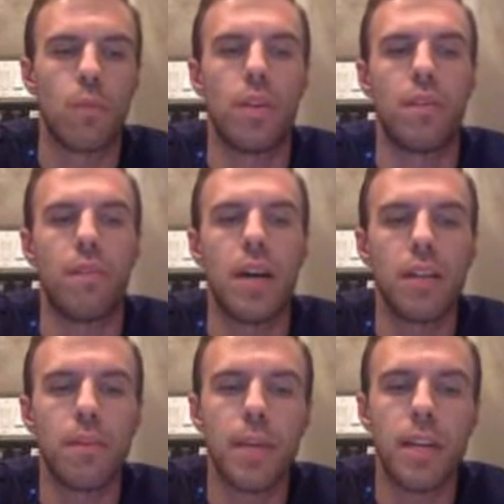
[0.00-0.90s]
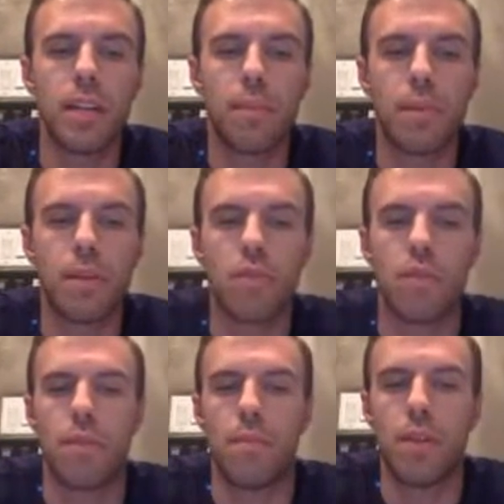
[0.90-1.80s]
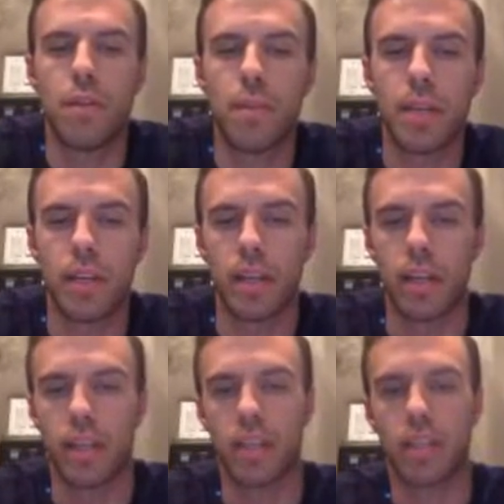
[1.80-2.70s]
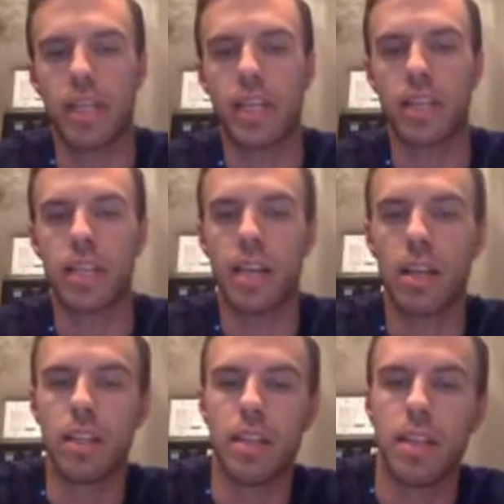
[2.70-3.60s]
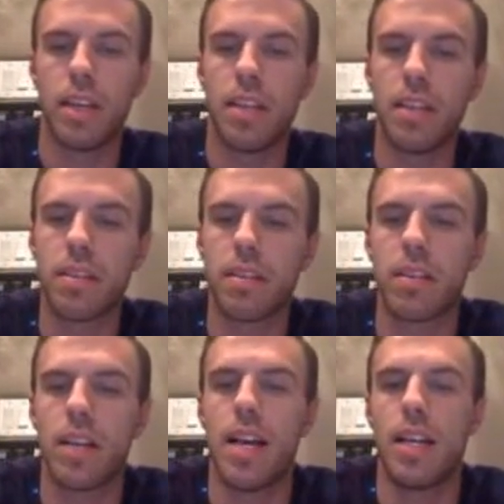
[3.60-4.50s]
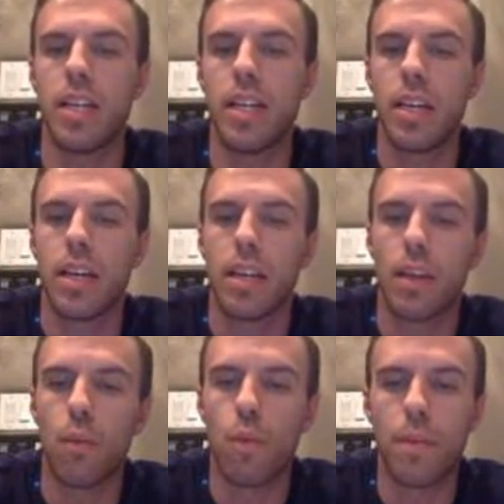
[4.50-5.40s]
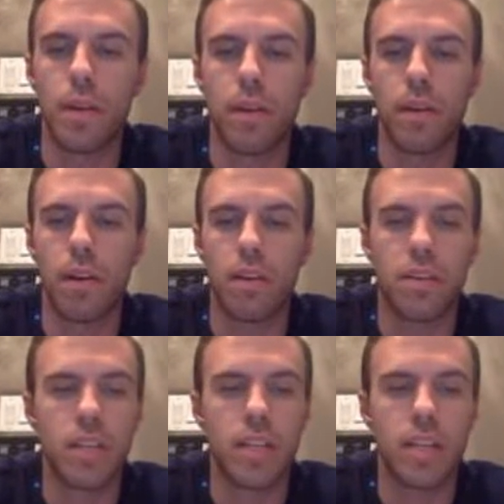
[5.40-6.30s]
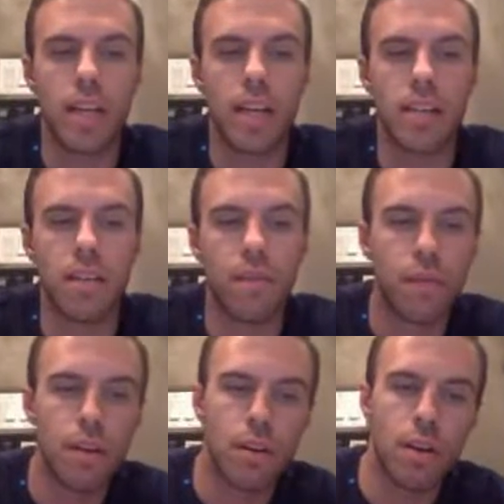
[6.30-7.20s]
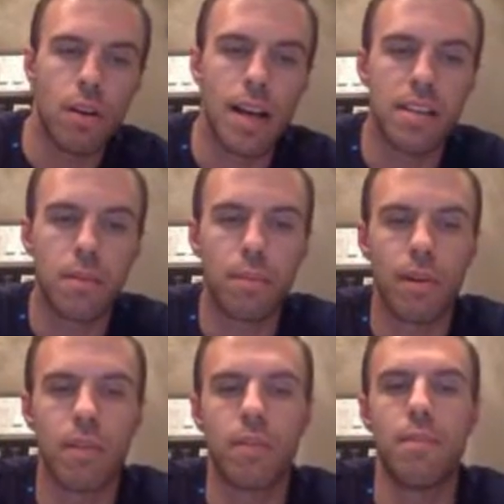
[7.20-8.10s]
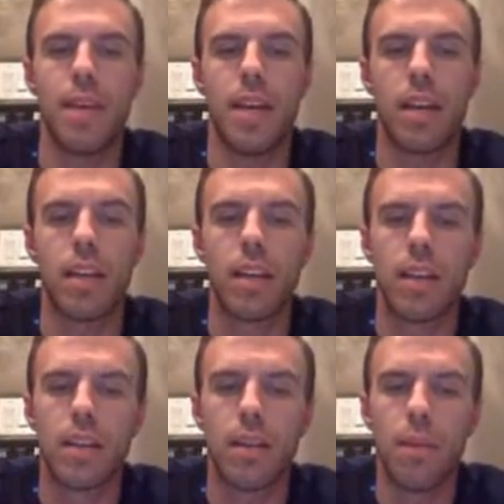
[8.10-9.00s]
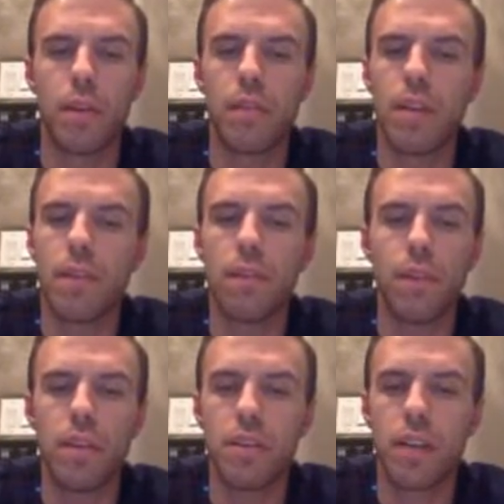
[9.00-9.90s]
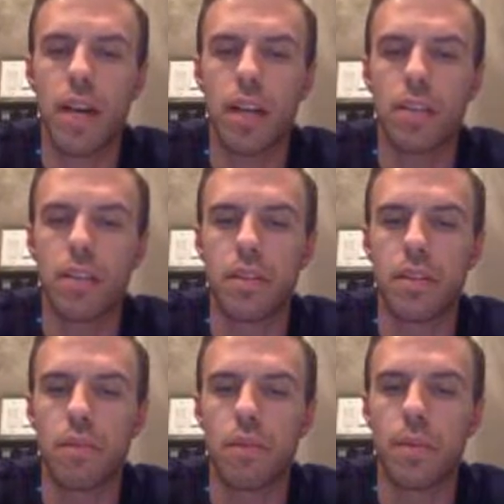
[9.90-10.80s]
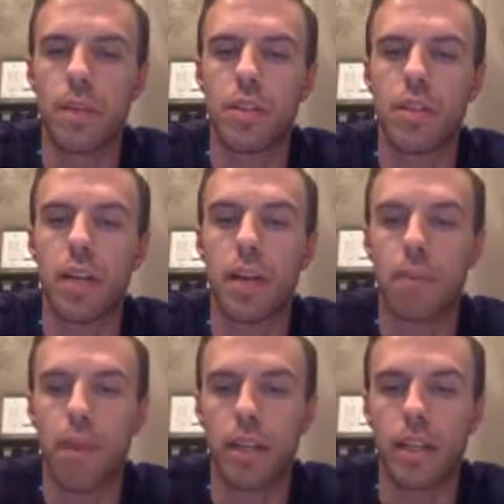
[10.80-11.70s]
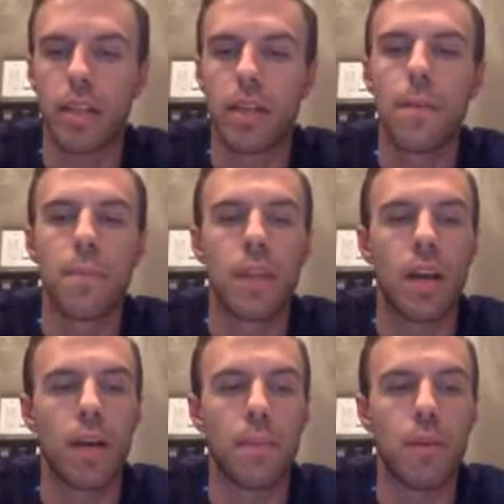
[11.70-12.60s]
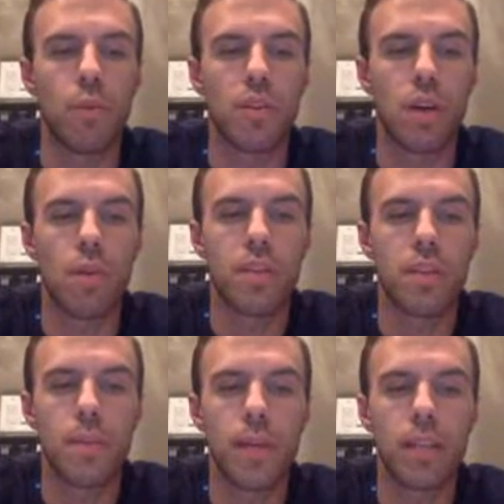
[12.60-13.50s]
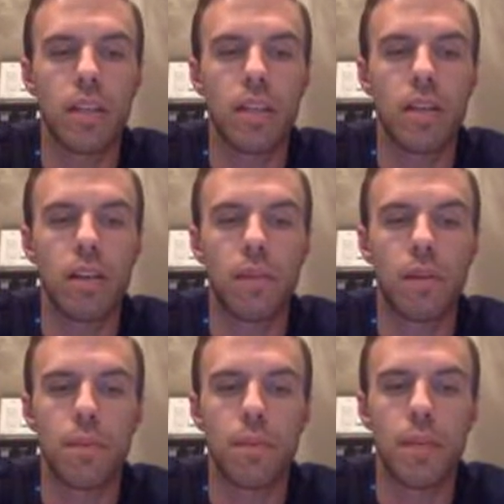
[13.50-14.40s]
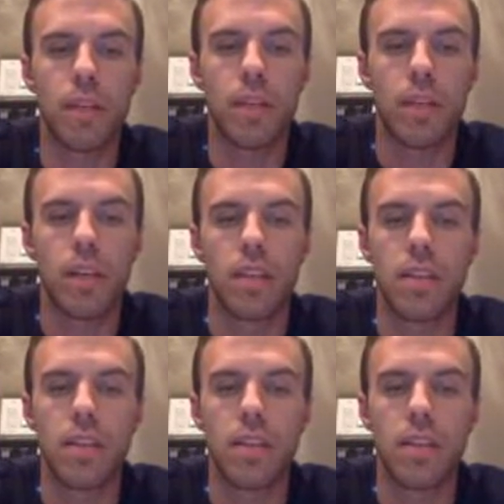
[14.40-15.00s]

With the father painting the picture of the mother being an idiot, he can tell in this society that women are seen as inferior as compared to the man. The mother never finished college in this story because she got pregnant. It was always expected of her to be the